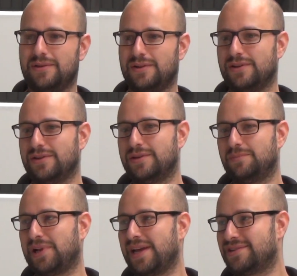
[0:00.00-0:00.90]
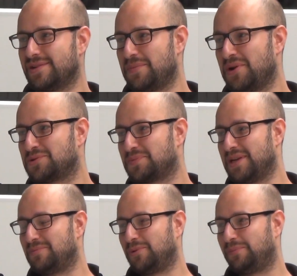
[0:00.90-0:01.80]
The players that most
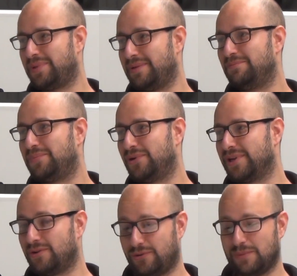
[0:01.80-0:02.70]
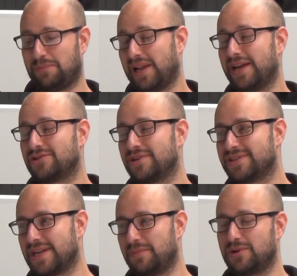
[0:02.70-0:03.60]
people pinpoint, or the player, should
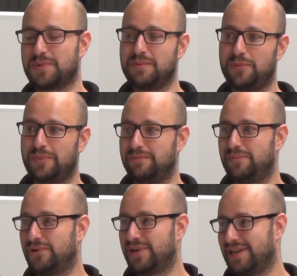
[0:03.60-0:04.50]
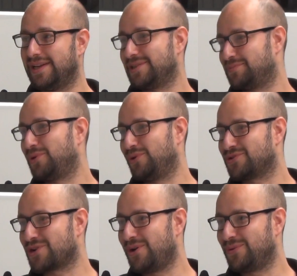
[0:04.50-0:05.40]
I say, most people pinpoint, is
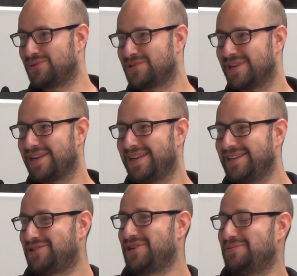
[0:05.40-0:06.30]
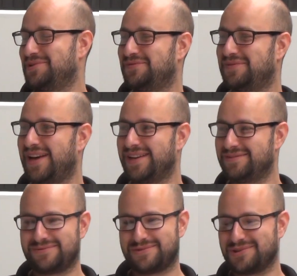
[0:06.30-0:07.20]
Paul Scholes, in terms of
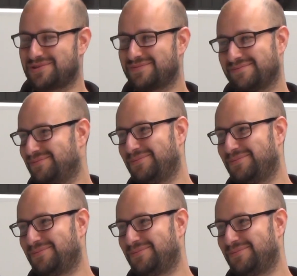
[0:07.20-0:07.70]
like just